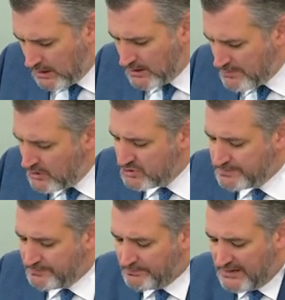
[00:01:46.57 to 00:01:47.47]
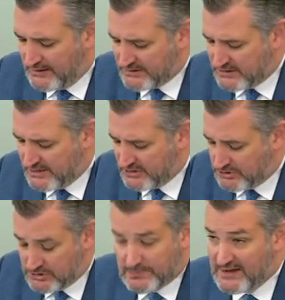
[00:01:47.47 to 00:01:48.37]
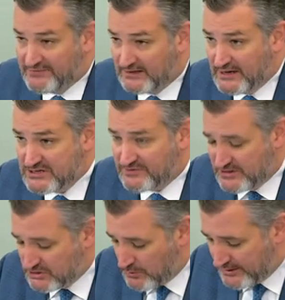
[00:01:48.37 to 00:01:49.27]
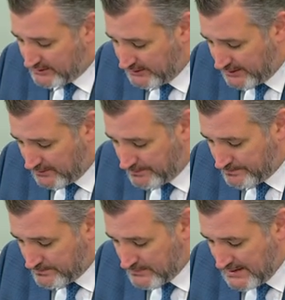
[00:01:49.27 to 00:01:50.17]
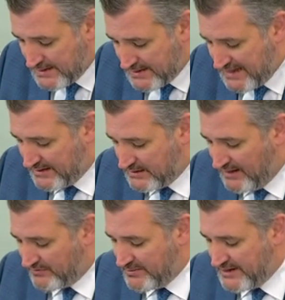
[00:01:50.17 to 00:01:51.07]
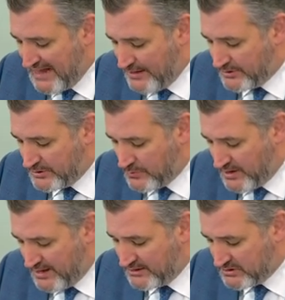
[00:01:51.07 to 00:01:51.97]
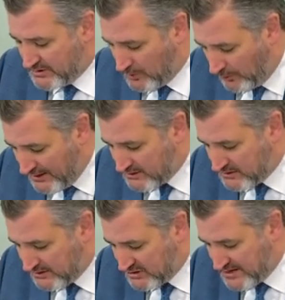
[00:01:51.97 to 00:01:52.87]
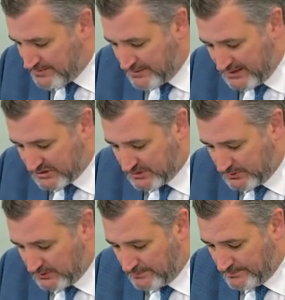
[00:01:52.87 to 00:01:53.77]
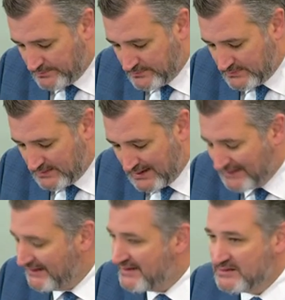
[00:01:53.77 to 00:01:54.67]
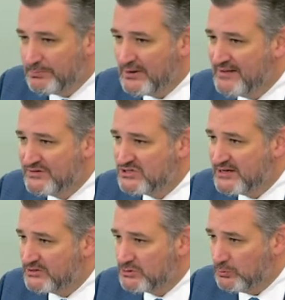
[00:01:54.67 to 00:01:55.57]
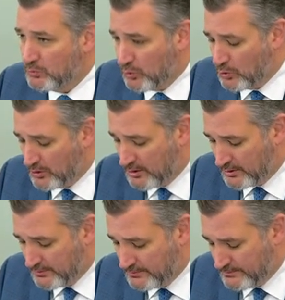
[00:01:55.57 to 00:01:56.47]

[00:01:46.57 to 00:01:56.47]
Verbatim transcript: On most policy issues, my philosophy is quite clear get government out of the way to the greatest extent possible and let the private sector roar.